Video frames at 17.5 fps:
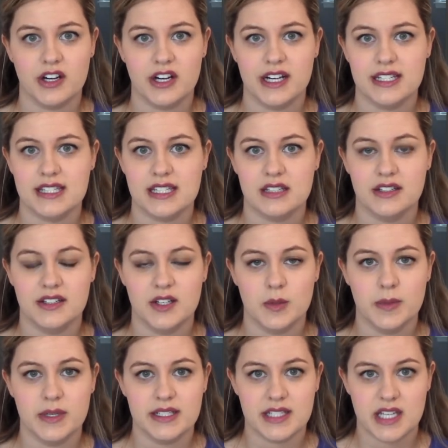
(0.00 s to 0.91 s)
It's a little
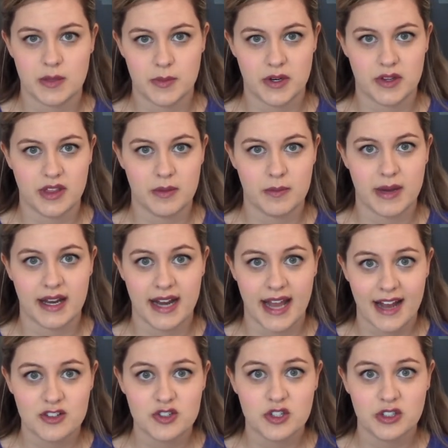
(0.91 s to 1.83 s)
bit deeper than my
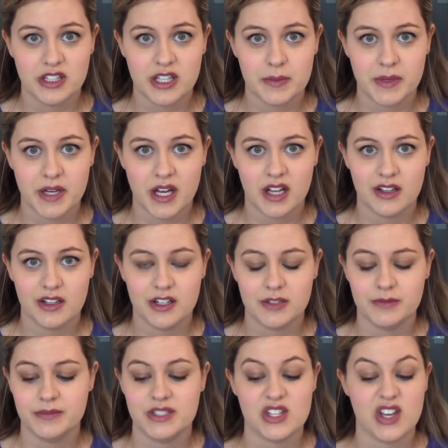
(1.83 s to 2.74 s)
natural lip color,
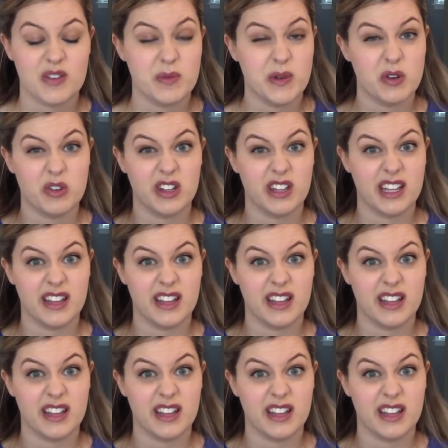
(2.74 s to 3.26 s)
so I've been really